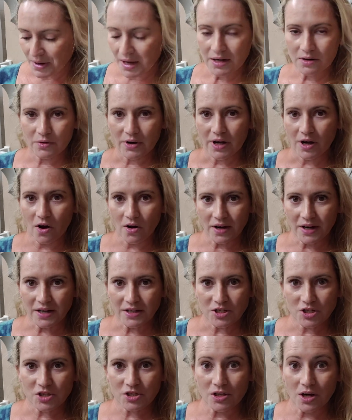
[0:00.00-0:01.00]
anyway,
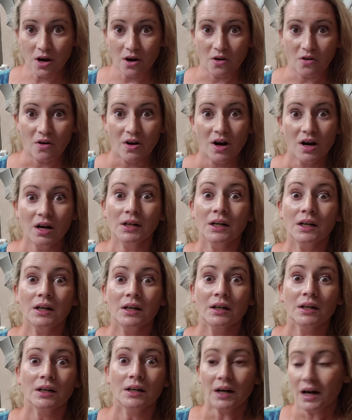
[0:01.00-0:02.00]
okay, so
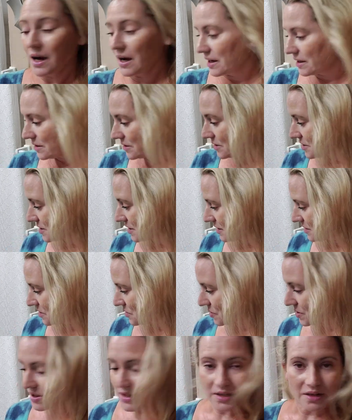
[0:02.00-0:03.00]
on to
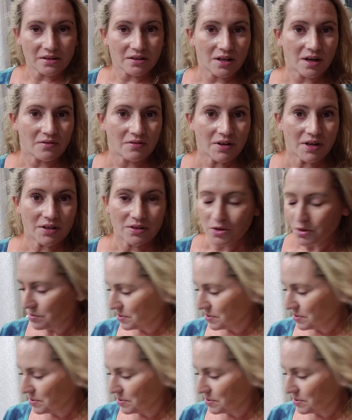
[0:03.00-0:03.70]
the sunscreens that I love that